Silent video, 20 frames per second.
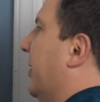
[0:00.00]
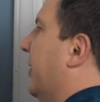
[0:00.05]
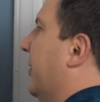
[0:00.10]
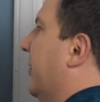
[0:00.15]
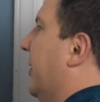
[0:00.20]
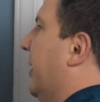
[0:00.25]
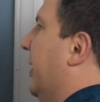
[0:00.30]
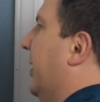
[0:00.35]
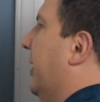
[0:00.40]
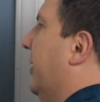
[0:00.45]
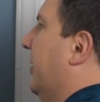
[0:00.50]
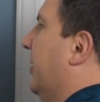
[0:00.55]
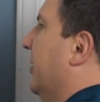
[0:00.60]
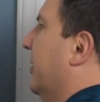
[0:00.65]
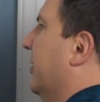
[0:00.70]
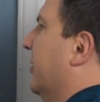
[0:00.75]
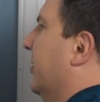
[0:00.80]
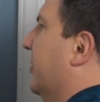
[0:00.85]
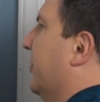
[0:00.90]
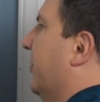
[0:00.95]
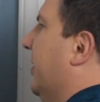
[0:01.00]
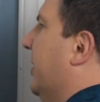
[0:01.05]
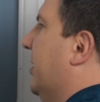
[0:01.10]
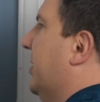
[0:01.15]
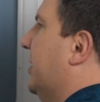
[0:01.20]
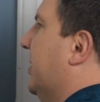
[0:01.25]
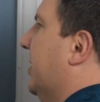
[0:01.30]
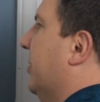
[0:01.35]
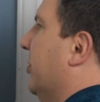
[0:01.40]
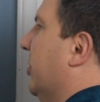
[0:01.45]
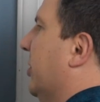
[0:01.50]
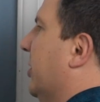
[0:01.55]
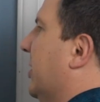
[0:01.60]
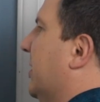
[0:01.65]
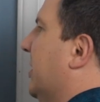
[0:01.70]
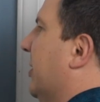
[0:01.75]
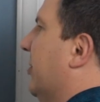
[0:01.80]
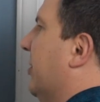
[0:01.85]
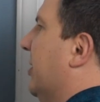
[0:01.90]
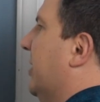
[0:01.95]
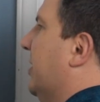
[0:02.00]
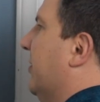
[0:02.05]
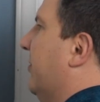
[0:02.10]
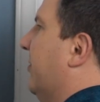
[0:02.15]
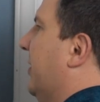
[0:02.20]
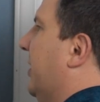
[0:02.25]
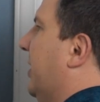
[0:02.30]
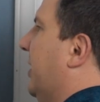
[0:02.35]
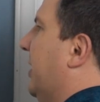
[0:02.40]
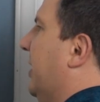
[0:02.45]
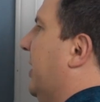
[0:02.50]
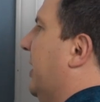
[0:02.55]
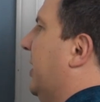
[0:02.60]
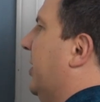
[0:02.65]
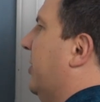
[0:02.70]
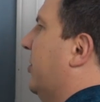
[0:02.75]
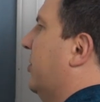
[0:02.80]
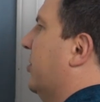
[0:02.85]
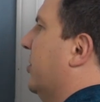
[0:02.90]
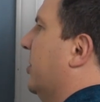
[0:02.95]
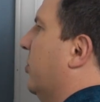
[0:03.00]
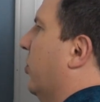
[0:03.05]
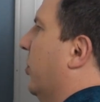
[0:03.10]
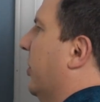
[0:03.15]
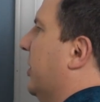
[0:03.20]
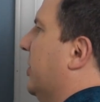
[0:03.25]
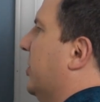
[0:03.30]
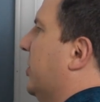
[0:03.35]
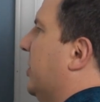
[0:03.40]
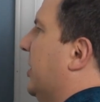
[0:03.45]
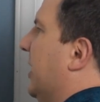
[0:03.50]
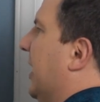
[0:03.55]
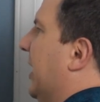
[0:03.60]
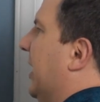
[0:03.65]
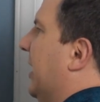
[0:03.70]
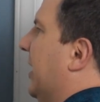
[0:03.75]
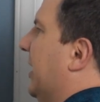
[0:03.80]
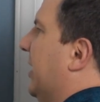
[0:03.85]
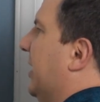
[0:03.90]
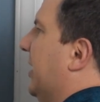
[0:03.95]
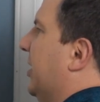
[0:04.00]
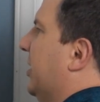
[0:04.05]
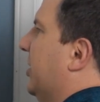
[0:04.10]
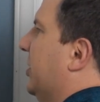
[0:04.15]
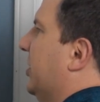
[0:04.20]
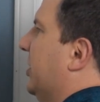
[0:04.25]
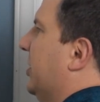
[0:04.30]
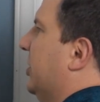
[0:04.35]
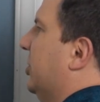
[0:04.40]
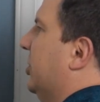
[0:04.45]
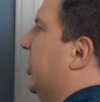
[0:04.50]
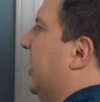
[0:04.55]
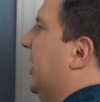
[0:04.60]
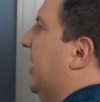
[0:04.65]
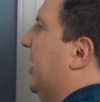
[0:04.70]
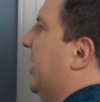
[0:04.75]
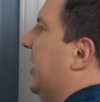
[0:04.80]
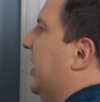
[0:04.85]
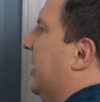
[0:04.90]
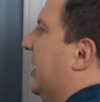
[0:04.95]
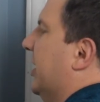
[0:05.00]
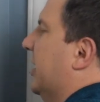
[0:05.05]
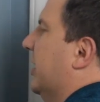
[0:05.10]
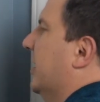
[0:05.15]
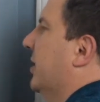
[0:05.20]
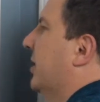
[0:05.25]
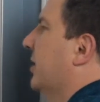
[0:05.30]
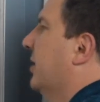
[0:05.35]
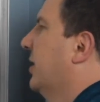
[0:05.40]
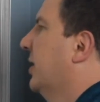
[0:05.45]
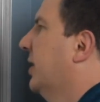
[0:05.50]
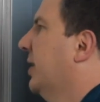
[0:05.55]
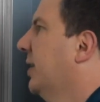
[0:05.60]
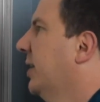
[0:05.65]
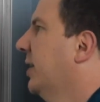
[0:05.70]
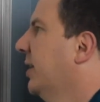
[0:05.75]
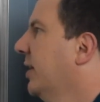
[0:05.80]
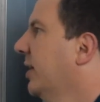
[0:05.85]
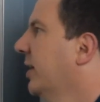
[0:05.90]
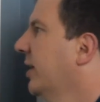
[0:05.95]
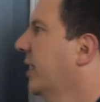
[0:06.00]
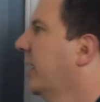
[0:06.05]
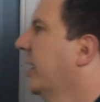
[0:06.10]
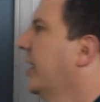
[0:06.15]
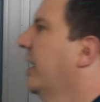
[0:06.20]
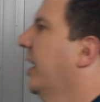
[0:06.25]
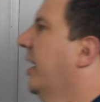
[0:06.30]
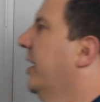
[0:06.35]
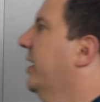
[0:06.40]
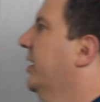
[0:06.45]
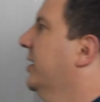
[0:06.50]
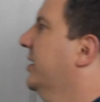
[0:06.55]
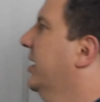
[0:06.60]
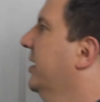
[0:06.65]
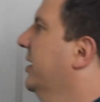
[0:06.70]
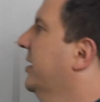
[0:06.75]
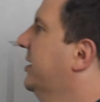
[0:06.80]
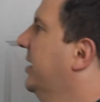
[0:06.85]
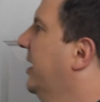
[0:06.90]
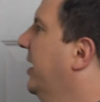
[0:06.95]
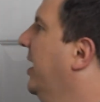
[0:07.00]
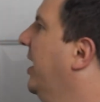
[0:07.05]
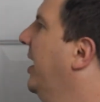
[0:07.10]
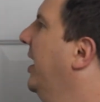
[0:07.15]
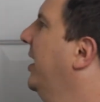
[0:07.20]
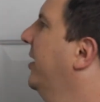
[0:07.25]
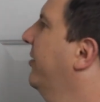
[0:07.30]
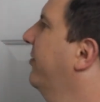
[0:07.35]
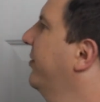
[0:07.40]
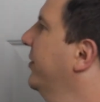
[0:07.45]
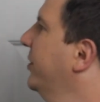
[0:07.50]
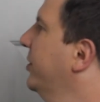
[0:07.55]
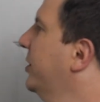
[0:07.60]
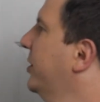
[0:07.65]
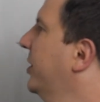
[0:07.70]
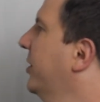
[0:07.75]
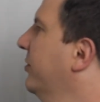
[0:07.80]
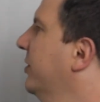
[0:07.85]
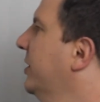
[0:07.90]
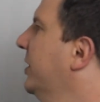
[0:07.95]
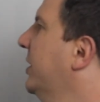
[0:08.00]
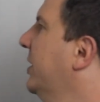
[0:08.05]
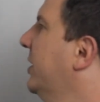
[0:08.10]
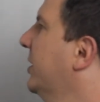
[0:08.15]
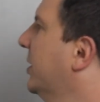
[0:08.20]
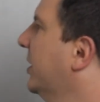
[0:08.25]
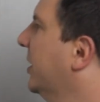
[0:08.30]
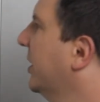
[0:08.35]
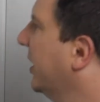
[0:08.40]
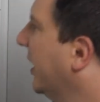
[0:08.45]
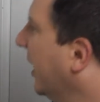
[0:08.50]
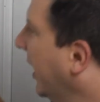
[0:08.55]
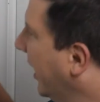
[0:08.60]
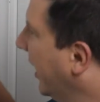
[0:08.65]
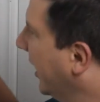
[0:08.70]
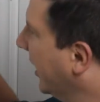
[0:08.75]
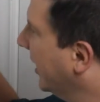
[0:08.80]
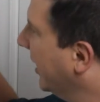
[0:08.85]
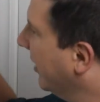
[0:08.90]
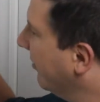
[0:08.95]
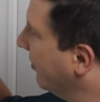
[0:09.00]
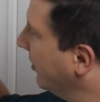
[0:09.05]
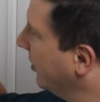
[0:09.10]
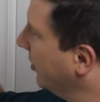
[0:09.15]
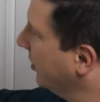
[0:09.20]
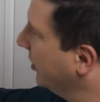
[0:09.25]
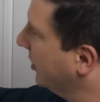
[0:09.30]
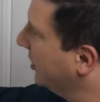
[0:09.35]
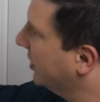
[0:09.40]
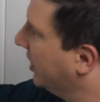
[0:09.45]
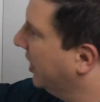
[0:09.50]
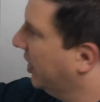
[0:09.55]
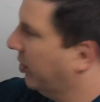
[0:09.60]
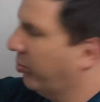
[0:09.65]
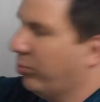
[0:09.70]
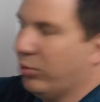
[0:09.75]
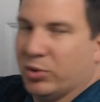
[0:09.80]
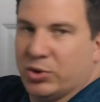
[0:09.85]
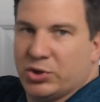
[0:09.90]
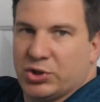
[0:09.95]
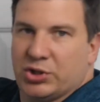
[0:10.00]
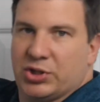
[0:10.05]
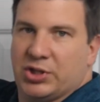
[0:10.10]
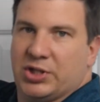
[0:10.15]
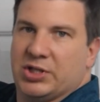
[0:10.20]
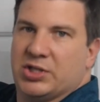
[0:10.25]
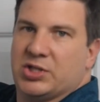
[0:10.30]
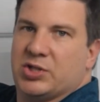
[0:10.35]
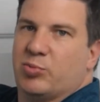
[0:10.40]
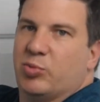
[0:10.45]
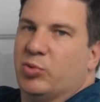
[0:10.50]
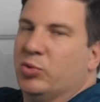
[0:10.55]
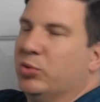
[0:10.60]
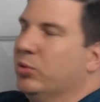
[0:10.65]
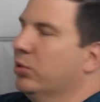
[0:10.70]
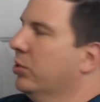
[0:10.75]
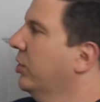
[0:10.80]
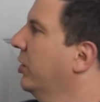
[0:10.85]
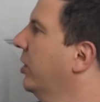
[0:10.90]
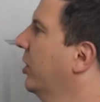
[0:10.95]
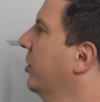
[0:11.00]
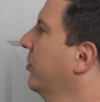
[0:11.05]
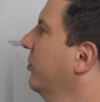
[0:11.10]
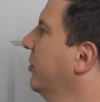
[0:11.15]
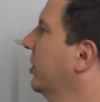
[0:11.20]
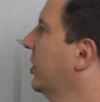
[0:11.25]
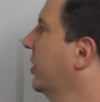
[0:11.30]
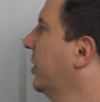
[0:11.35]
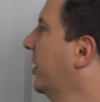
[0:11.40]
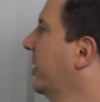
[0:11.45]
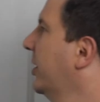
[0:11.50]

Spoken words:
Right here, it looks very similar, except it's a V, and usually one side is shaded in. And that's gonna say, I have fluid over here, and that fluid is gonna push the spool over,